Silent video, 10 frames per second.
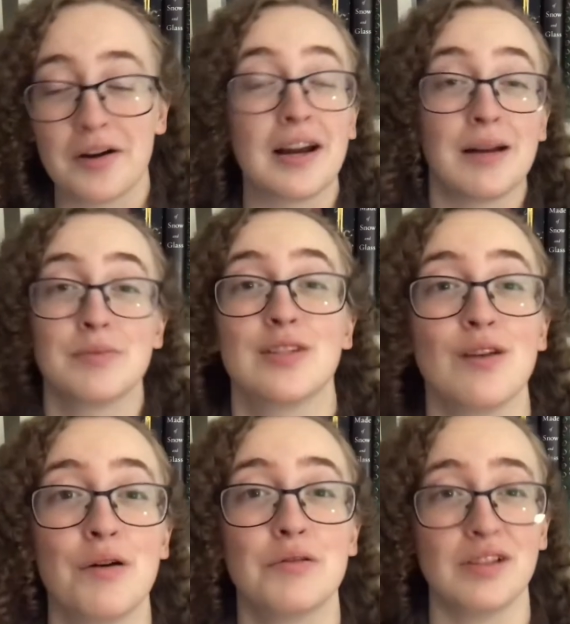and I'm
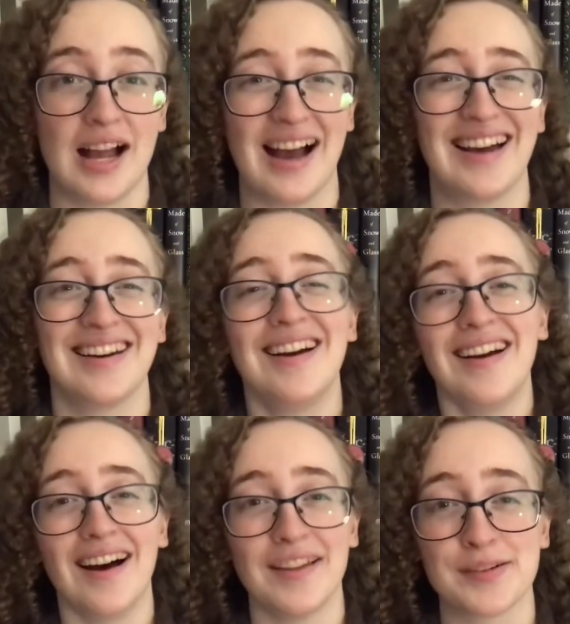so glad
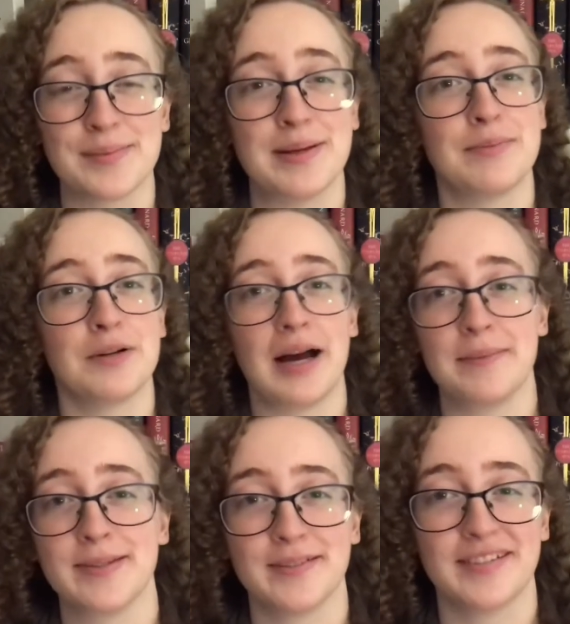other people
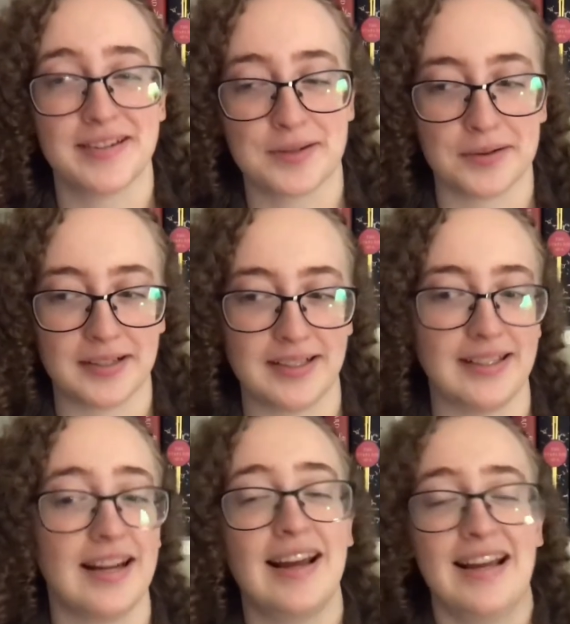absolutely adored it.
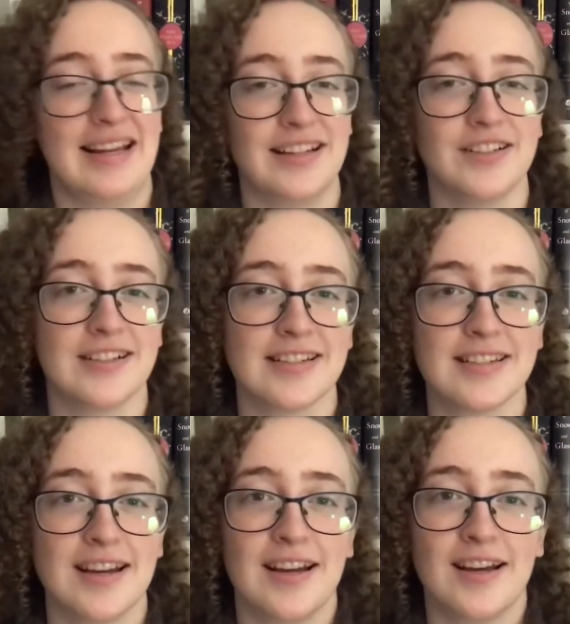It just
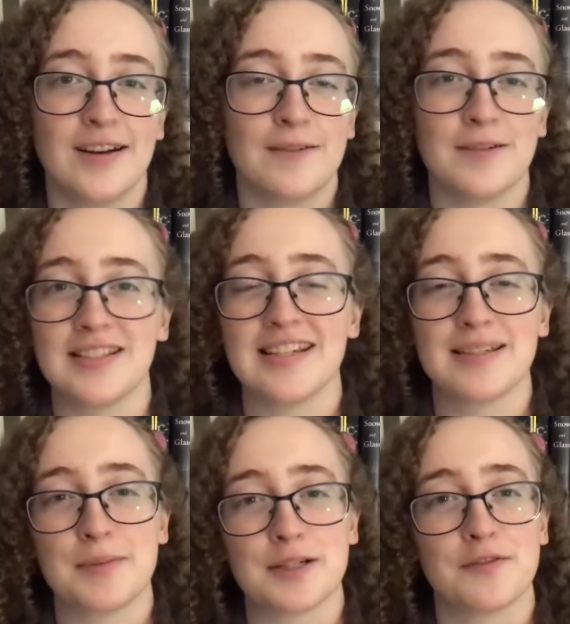wasn't
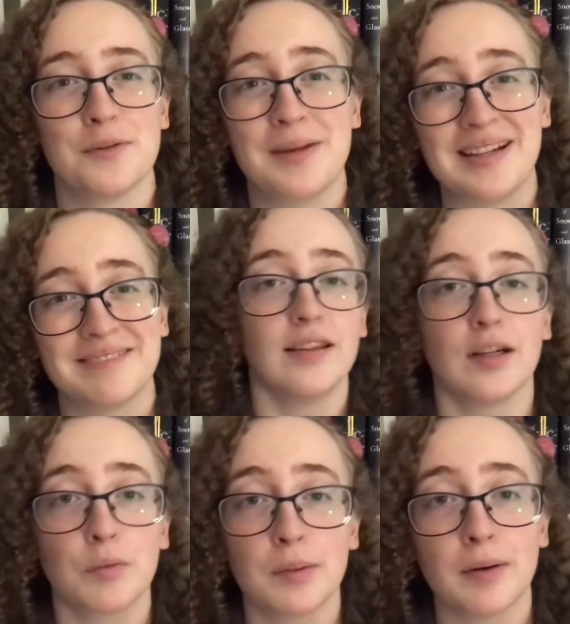as much for me.
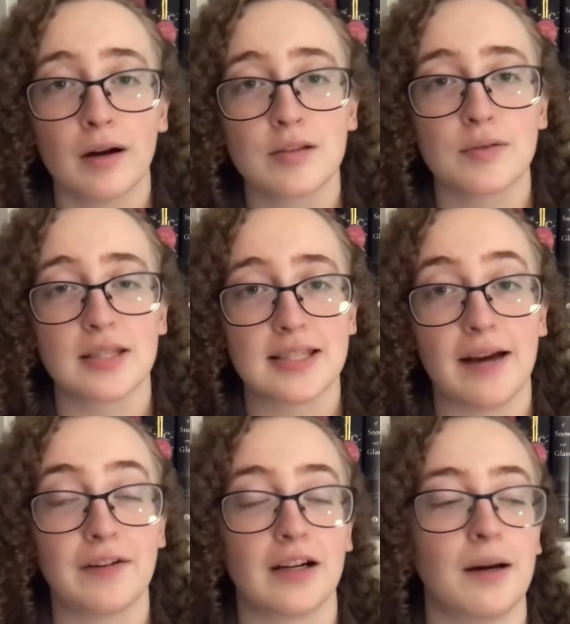There were parts with the
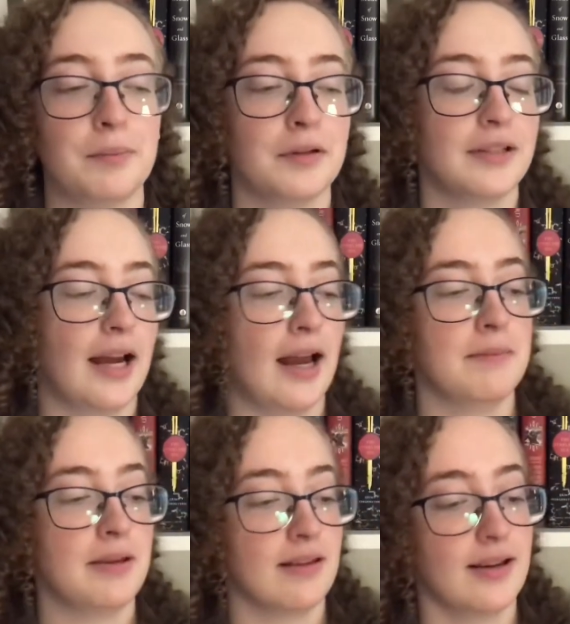sapphic couple that
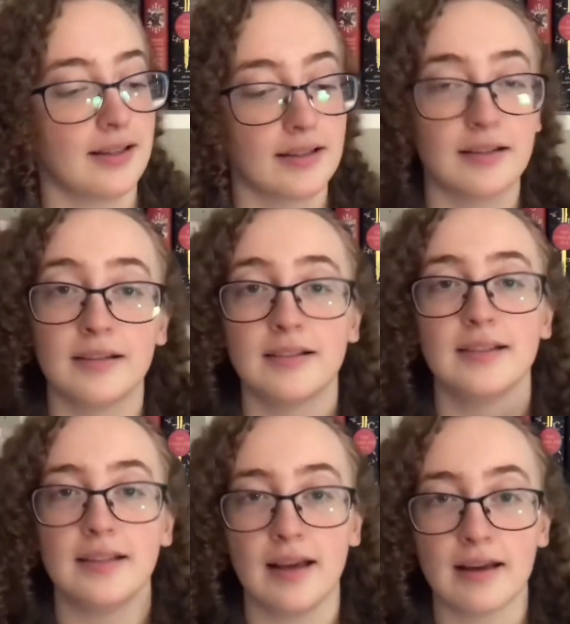had me like,
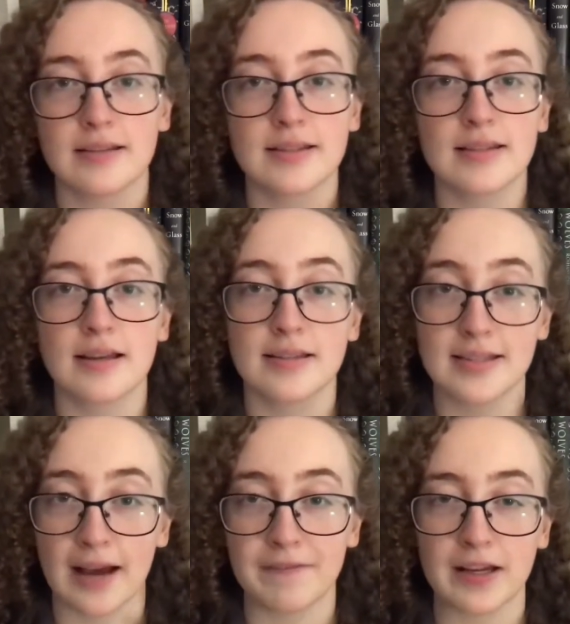yes,
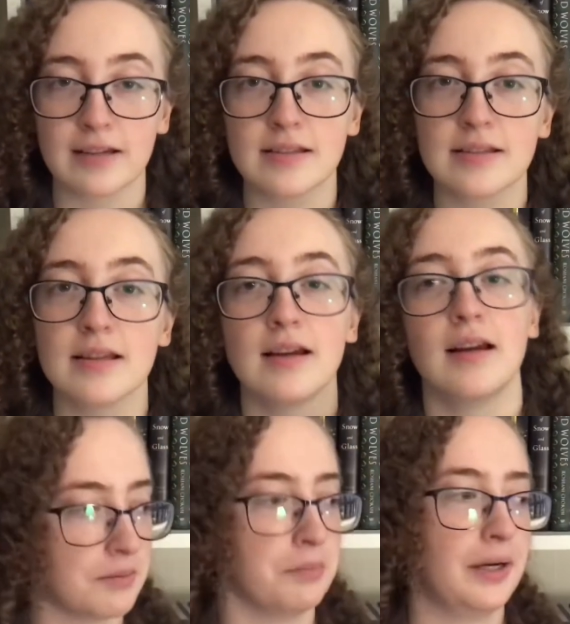sapphics,
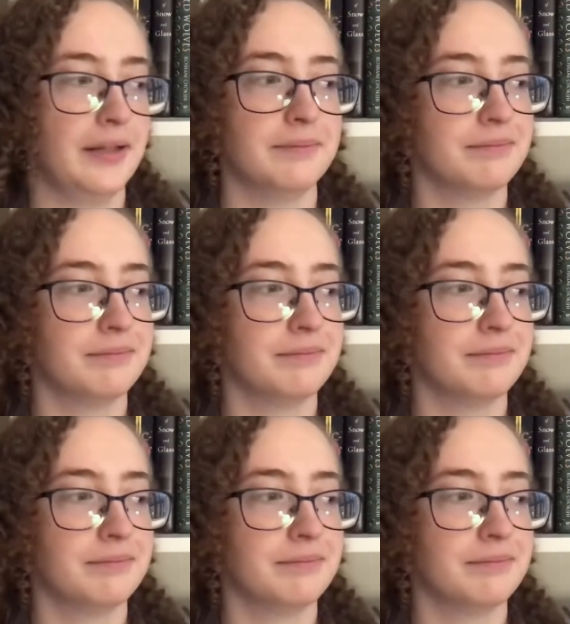but